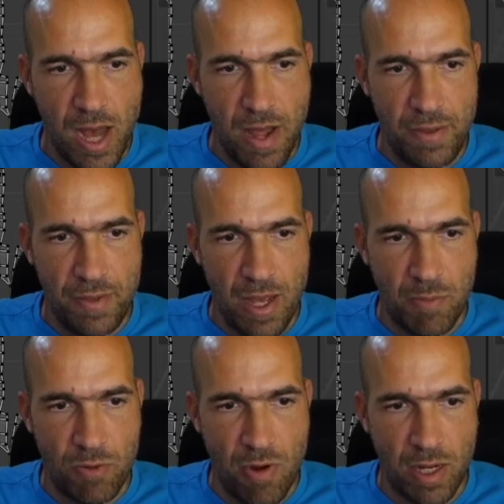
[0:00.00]
And
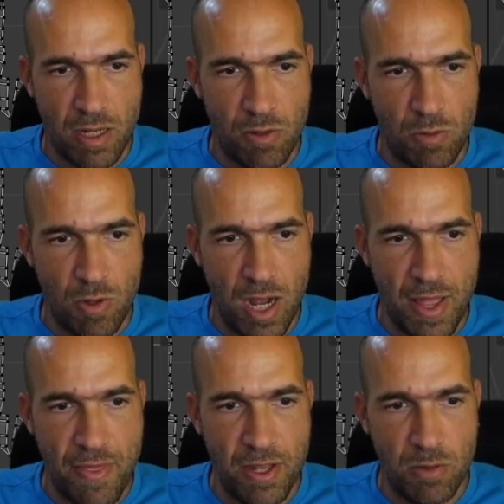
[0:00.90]
I'm trying now to
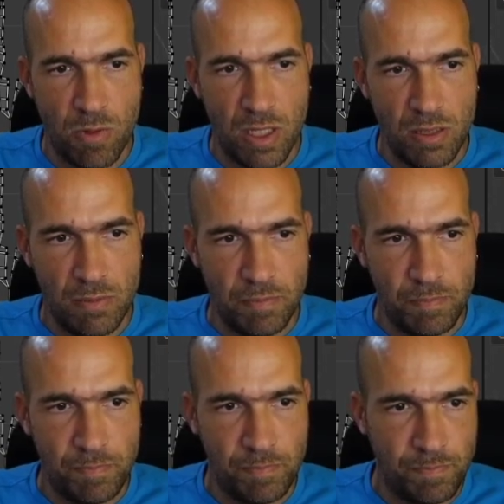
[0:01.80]
hide this one.
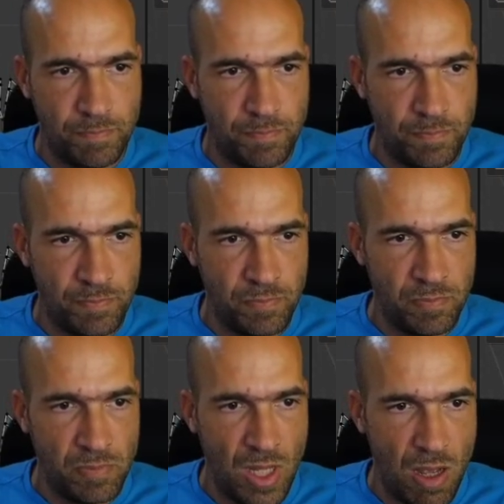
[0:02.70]

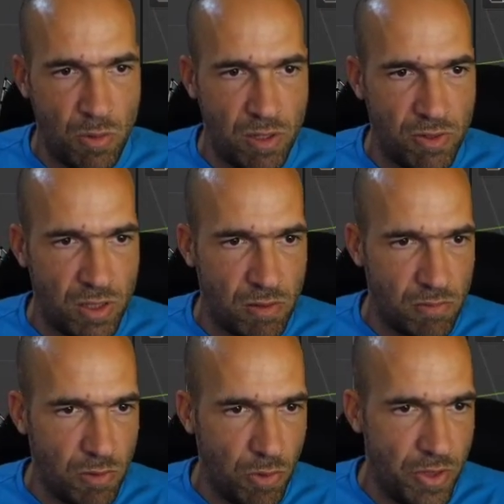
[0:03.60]
I will even
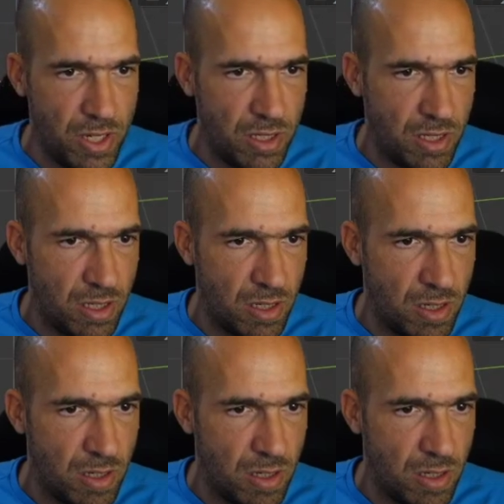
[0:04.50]
do this.